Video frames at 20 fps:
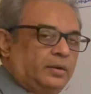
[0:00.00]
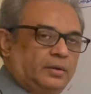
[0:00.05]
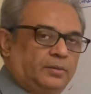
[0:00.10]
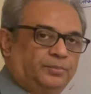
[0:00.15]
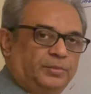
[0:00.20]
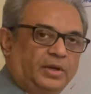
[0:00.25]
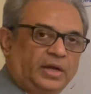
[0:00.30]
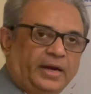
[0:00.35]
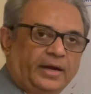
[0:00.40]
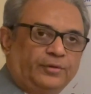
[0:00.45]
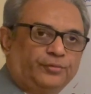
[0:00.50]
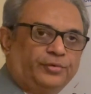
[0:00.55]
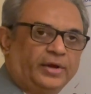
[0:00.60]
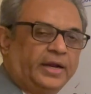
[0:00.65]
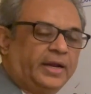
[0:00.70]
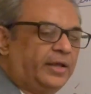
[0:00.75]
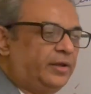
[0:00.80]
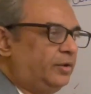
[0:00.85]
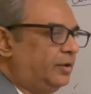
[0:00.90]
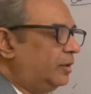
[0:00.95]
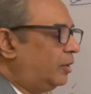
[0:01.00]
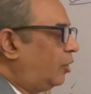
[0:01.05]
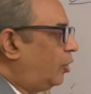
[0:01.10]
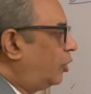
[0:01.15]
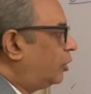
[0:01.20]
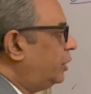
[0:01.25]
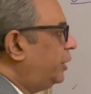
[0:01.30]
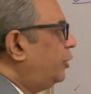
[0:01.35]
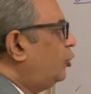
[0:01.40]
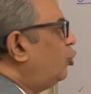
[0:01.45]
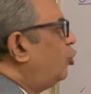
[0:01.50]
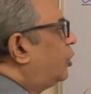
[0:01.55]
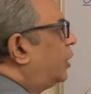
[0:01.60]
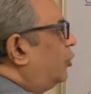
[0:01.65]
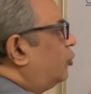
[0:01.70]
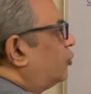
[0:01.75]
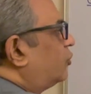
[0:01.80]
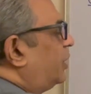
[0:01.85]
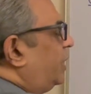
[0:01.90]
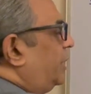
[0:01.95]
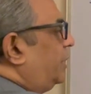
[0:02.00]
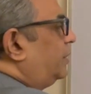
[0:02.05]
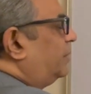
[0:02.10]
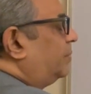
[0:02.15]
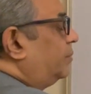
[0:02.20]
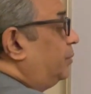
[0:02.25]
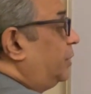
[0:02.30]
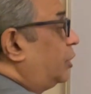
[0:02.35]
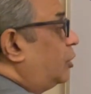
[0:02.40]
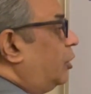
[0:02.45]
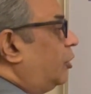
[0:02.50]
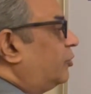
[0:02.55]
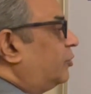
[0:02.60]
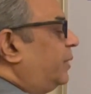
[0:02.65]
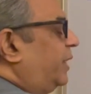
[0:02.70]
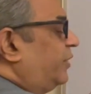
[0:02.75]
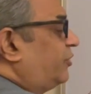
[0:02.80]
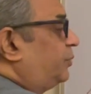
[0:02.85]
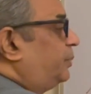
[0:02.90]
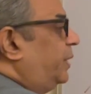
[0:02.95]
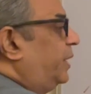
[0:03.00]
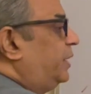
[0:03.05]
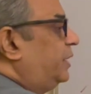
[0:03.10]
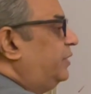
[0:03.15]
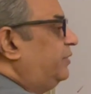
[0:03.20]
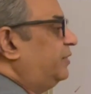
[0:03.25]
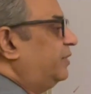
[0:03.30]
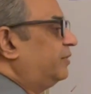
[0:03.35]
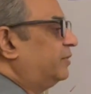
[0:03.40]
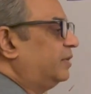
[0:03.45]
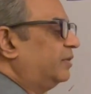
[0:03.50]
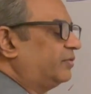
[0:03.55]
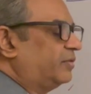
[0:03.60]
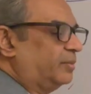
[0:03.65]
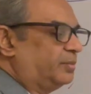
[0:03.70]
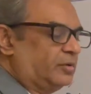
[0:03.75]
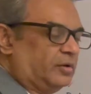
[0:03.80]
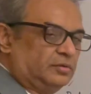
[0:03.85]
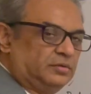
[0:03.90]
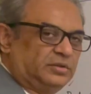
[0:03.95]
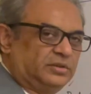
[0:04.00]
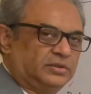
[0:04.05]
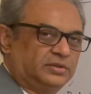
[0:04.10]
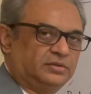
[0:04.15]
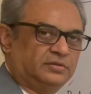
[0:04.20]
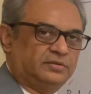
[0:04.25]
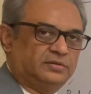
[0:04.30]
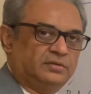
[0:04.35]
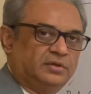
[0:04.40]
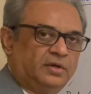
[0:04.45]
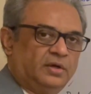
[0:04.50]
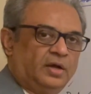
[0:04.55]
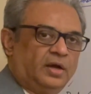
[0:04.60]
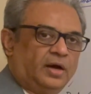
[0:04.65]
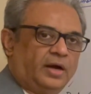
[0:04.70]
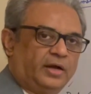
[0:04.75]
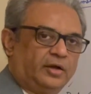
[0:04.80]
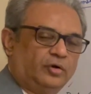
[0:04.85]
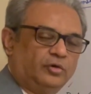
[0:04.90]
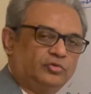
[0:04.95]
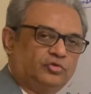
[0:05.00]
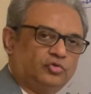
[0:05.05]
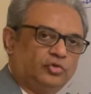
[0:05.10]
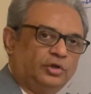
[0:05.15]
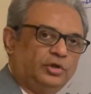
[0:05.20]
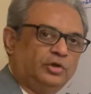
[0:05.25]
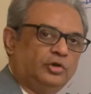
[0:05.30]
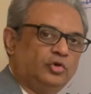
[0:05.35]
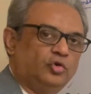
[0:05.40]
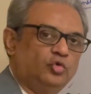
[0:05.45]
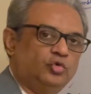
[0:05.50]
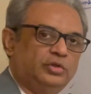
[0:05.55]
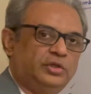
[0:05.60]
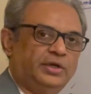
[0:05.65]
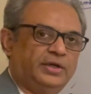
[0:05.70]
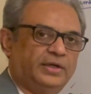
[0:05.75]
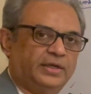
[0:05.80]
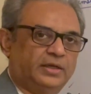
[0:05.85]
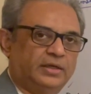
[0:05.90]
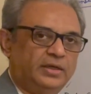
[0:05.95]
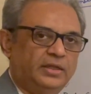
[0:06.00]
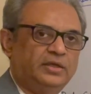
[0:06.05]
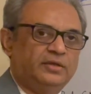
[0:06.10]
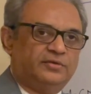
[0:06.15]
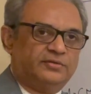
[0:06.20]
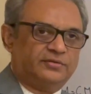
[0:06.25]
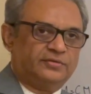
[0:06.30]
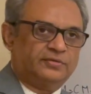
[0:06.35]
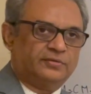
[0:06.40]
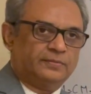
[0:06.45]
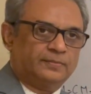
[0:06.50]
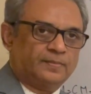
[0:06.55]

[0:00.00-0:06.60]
And when I only do counseling, because my expertise is in the subconscious, I also include the techniques